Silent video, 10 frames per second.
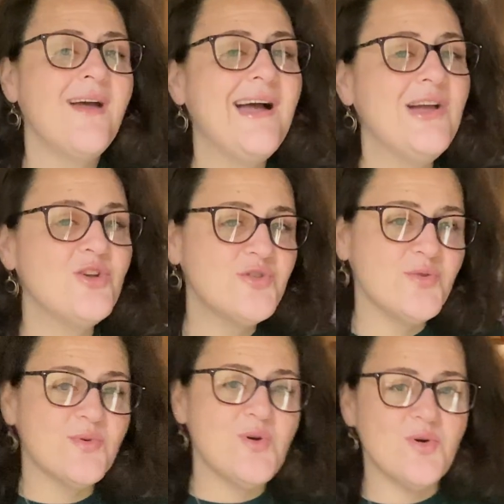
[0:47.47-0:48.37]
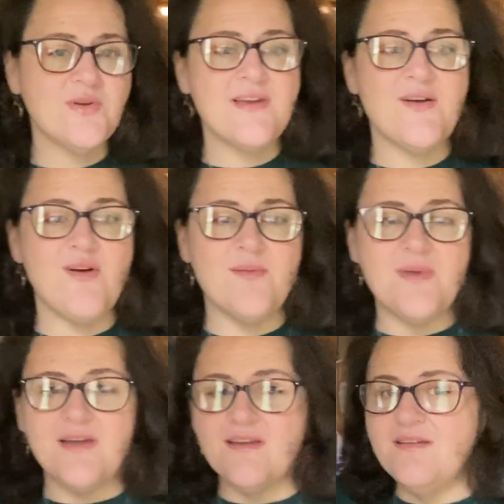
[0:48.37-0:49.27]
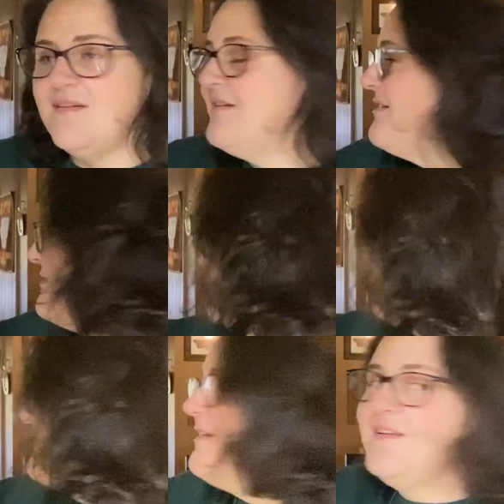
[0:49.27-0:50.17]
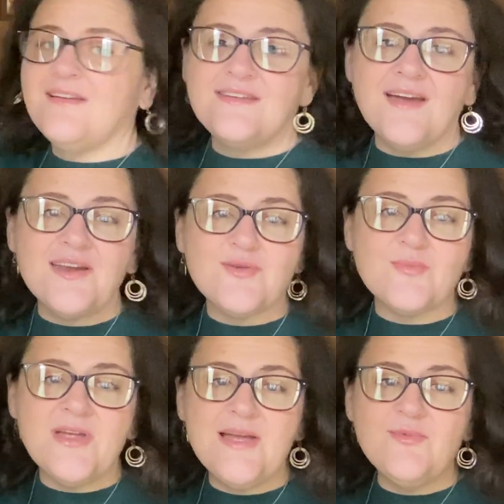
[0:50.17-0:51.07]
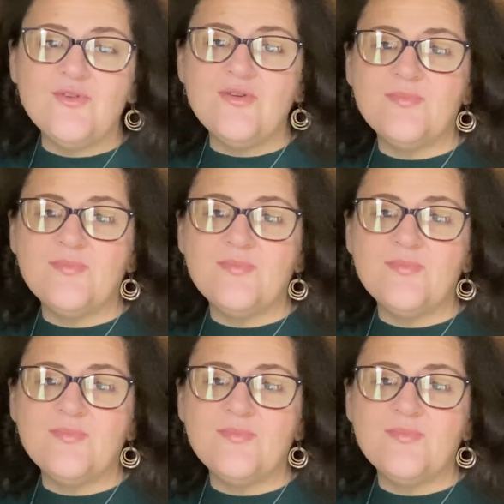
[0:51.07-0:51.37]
I usually record now on my dining room table,